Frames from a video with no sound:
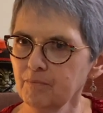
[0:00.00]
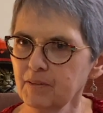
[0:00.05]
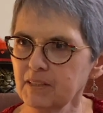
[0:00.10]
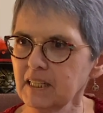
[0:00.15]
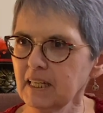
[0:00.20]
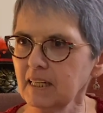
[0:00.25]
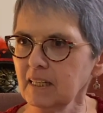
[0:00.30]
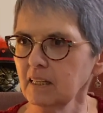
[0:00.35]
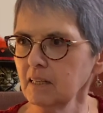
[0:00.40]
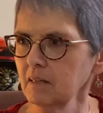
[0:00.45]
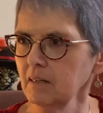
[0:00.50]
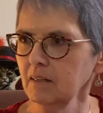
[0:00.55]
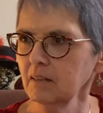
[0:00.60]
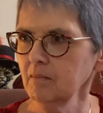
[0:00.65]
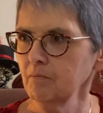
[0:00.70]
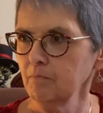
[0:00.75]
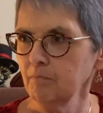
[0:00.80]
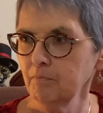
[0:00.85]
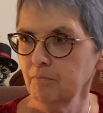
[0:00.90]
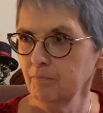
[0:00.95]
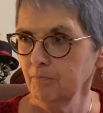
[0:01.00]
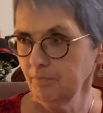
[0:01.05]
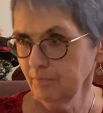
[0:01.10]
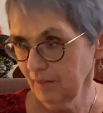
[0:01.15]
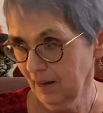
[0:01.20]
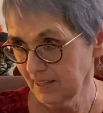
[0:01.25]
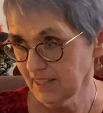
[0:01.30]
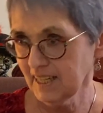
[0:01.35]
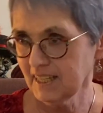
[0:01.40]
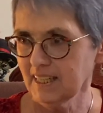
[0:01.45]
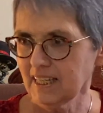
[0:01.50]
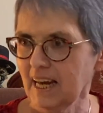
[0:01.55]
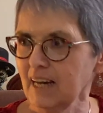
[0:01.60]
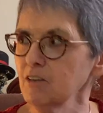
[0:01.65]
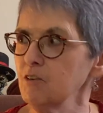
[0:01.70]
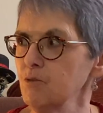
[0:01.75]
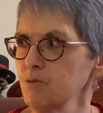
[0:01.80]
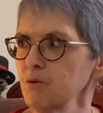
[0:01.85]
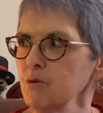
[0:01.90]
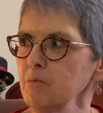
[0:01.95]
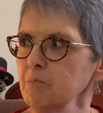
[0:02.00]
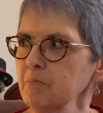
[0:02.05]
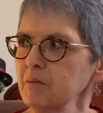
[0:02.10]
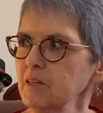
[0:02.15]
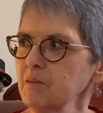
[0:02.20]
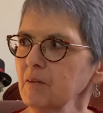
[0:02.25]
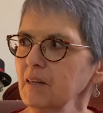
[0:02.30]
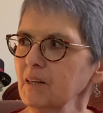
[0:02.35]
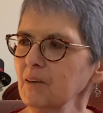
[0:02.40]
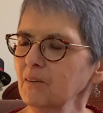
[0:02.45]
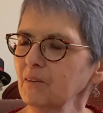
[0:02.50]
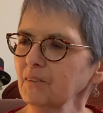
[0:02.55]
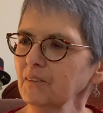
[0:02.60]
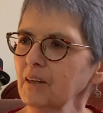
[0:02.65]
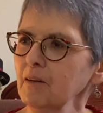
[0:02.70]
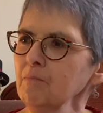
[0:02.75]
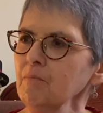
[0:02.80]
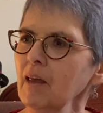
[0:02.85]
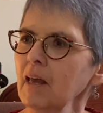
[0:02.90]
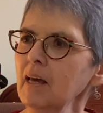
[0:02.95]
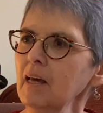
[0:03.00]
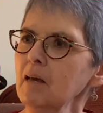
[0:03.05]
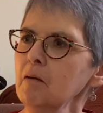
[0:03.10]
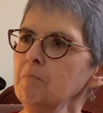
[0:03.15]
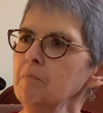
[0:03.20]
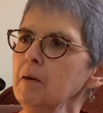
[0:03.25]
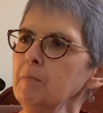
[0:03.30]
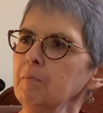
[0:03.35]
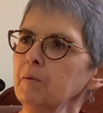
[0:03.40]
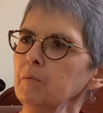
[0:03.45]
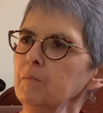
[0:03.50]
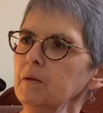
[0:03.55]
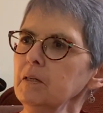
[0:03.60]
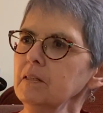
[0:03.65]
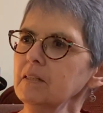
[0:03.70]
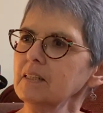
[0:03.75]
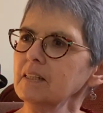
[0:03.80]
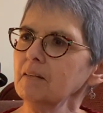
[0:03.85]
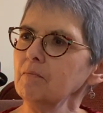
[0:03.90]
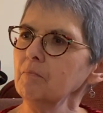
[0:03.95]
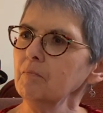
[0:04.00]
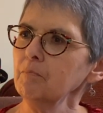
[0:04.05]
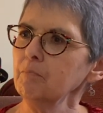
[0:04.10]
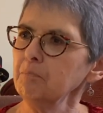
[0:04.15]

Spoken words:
particular, as I said, groups, we call them, people would